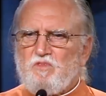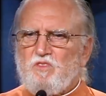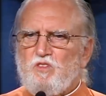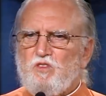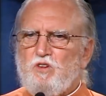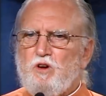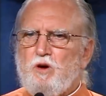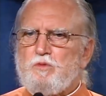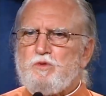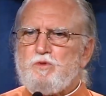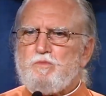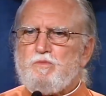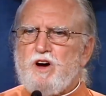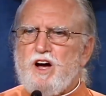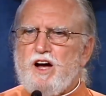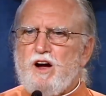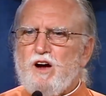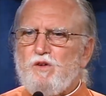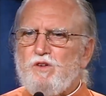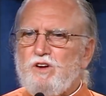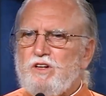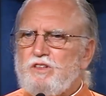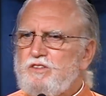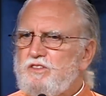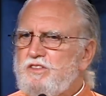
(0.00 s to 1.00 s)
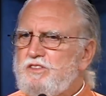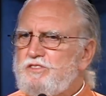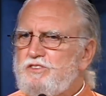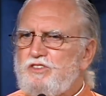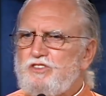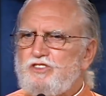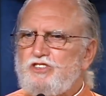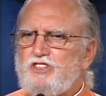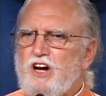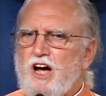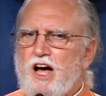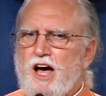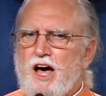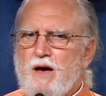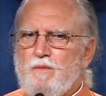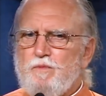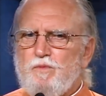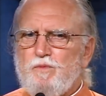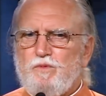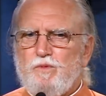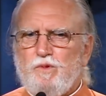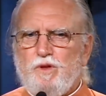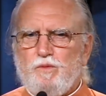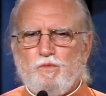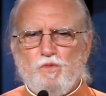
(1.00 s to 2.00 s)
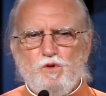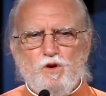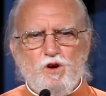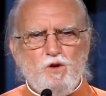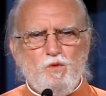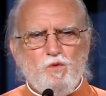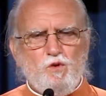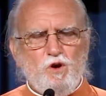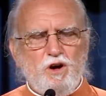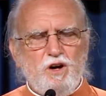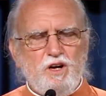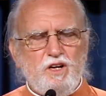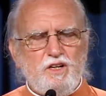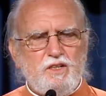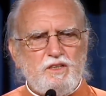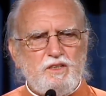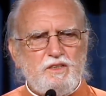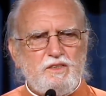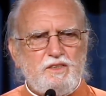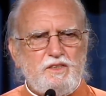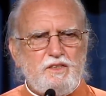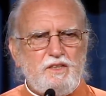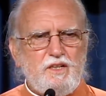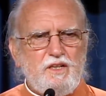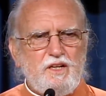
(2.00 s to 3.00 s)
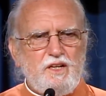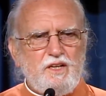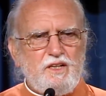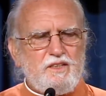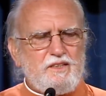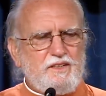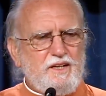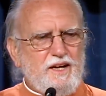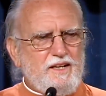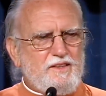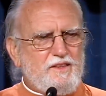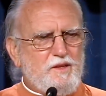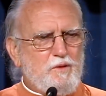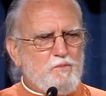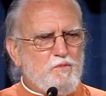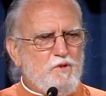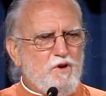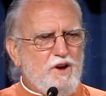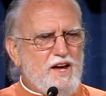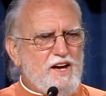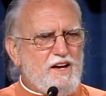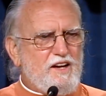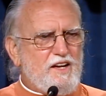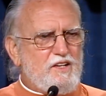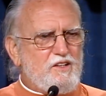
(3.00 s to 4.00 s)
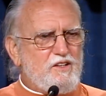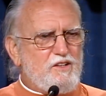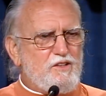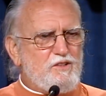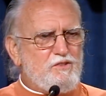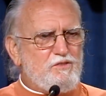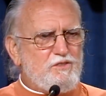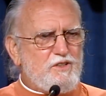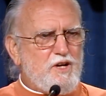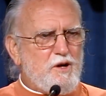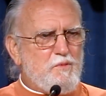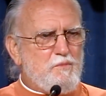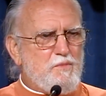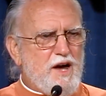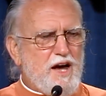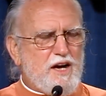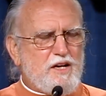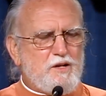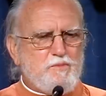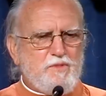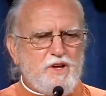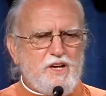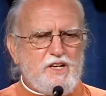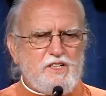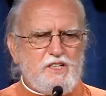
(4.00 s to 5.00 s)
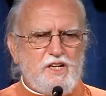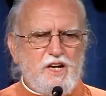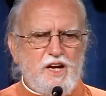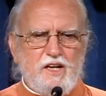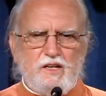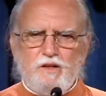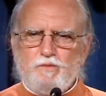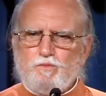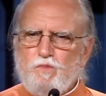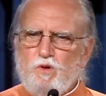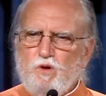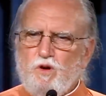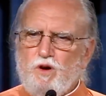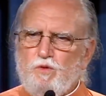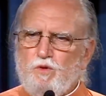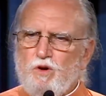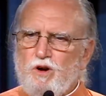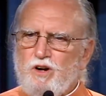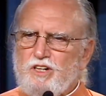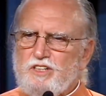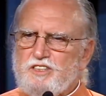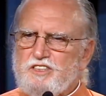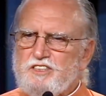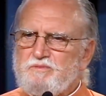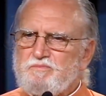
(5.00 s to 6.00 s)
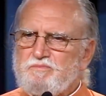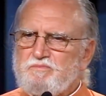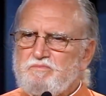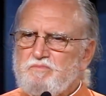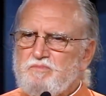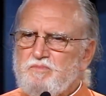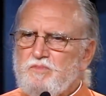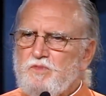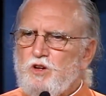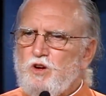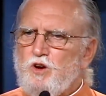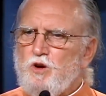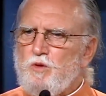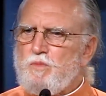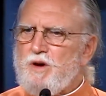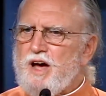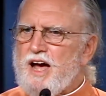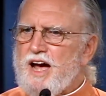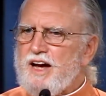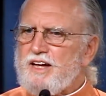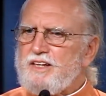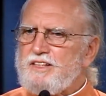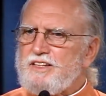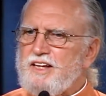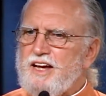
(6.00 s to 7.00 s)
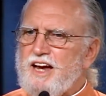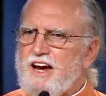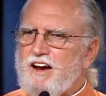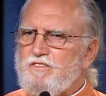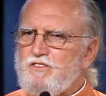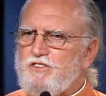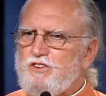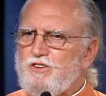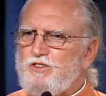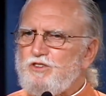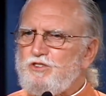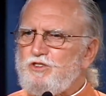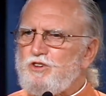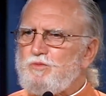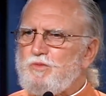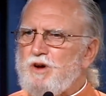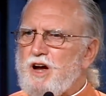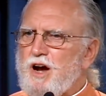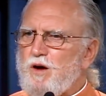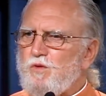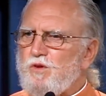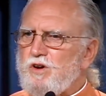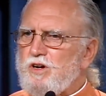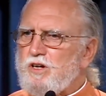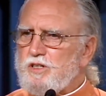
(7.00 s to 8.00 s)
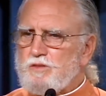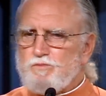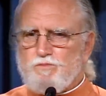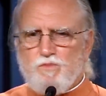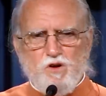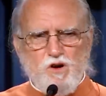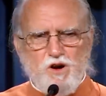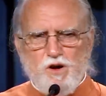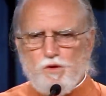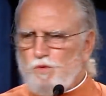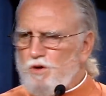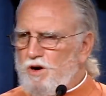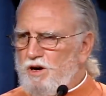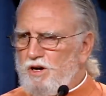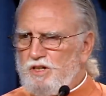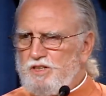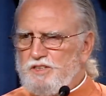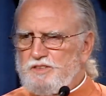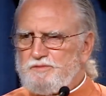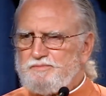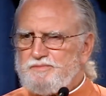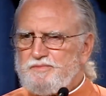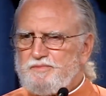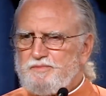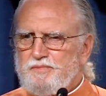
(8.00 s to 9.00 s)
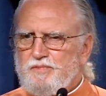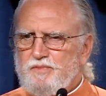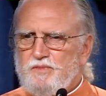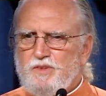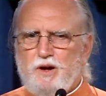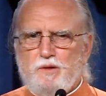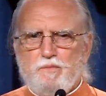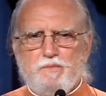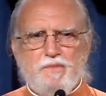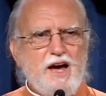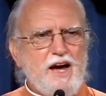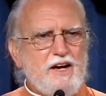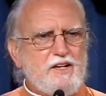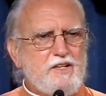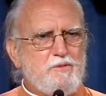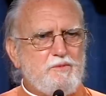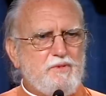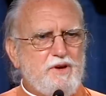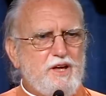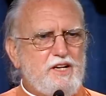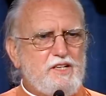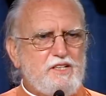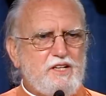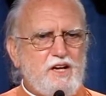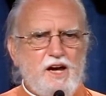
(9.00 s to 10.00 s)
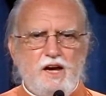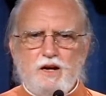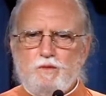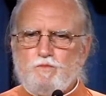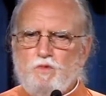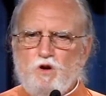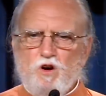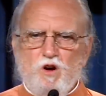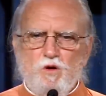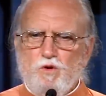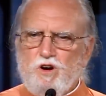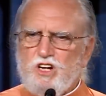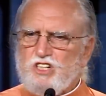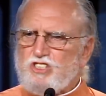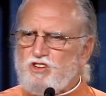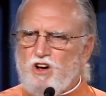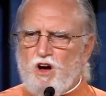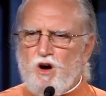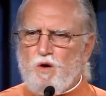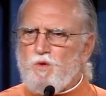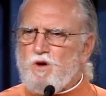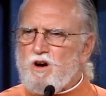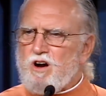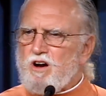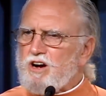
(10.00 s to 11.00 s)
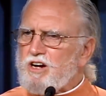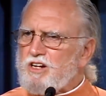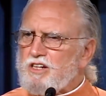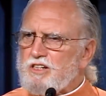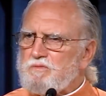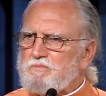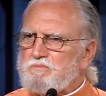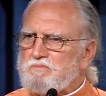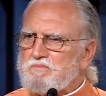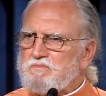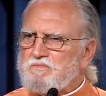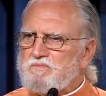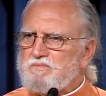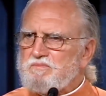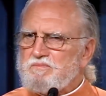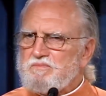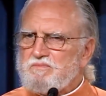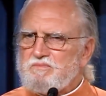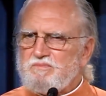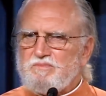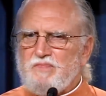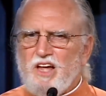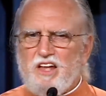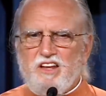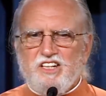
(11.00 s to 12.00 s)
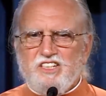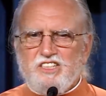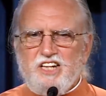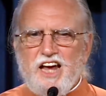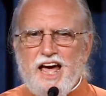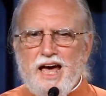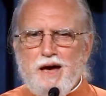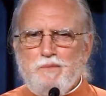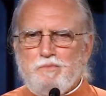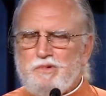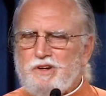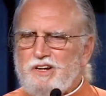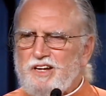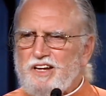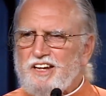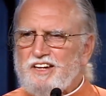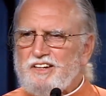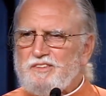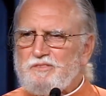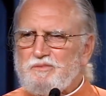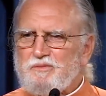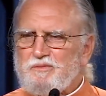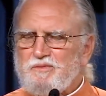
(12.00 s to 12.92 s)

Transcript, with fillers: Go up to my job, more work. Take the break at noon, come back to meditate, more work. Go back in the afternoon, do my work, more work. Come back to meditate, more work. It's all work. Nothing's happening.